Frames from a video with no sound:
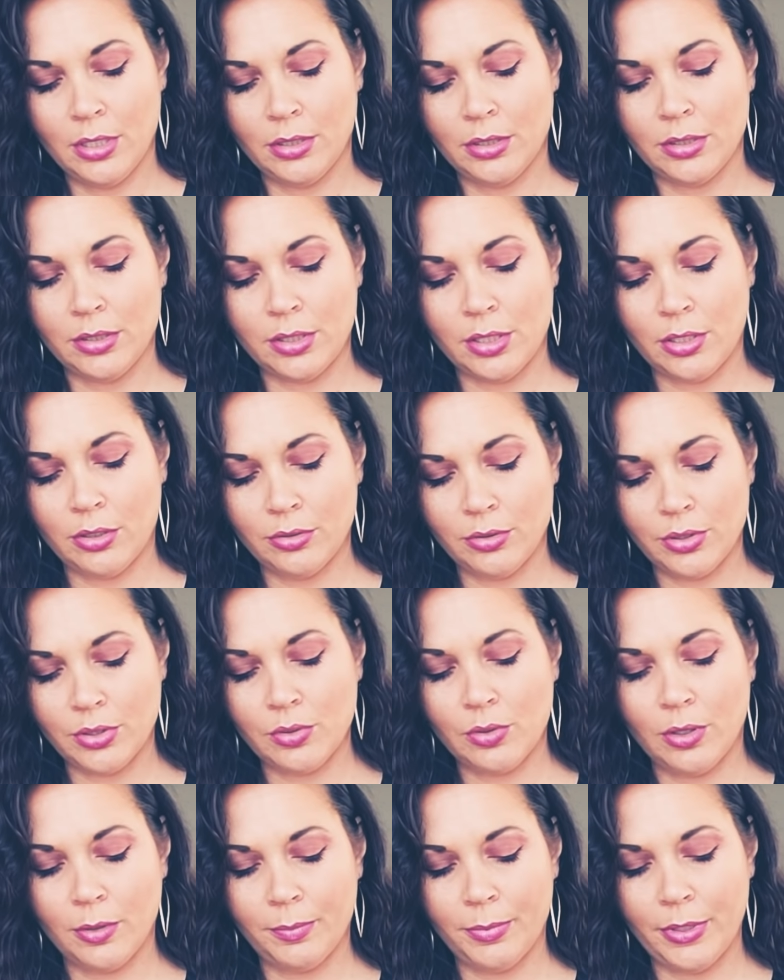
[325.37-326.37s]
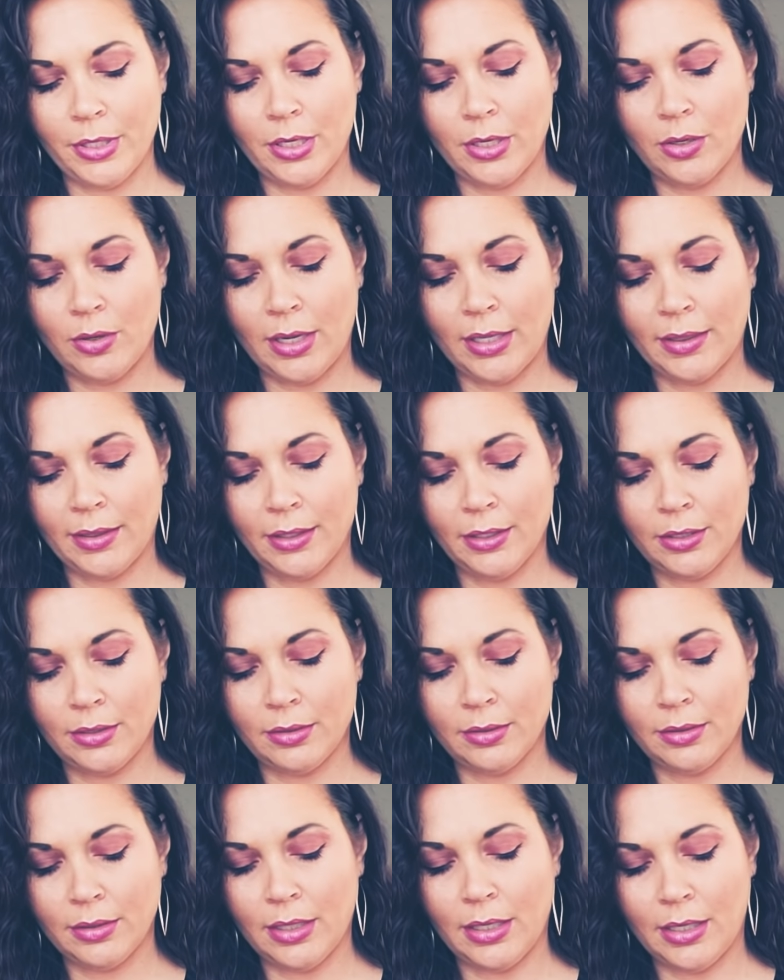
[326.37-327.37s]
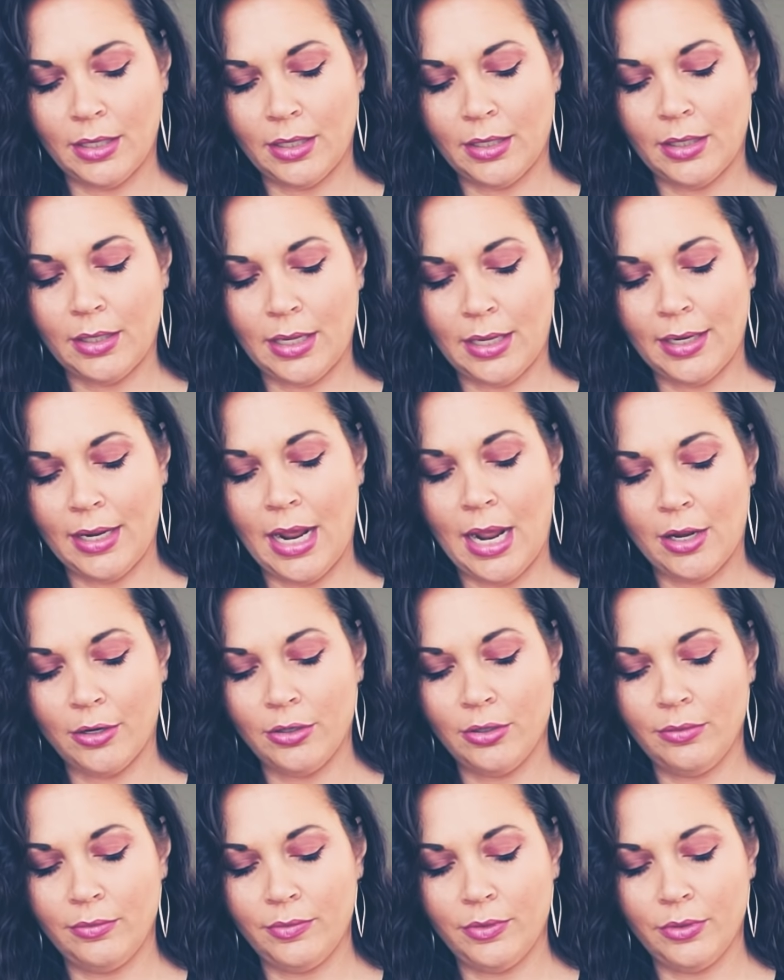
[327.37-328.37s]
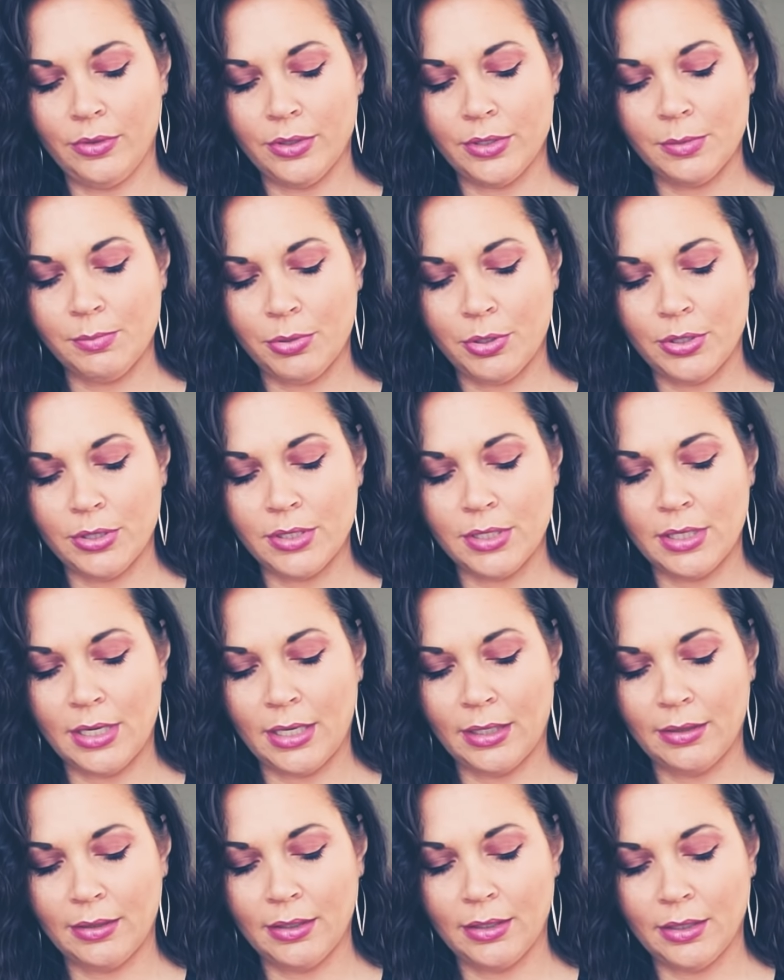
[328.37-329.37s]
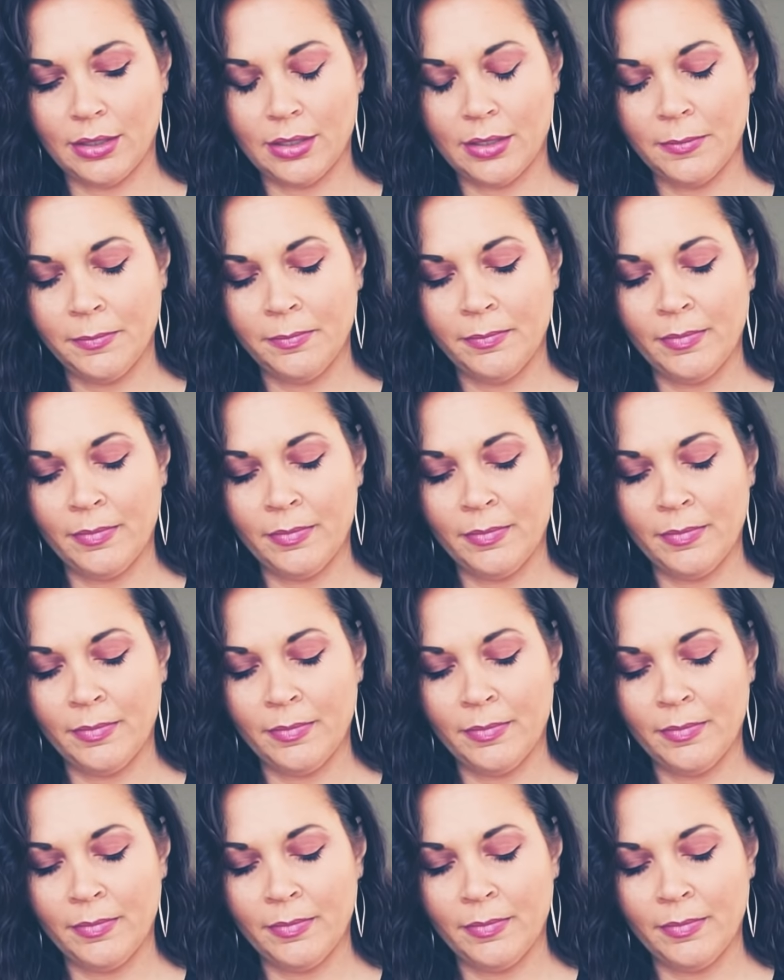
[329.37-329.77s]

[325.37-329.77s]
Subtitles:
So, Scorpio, I think on how you view this person, I think,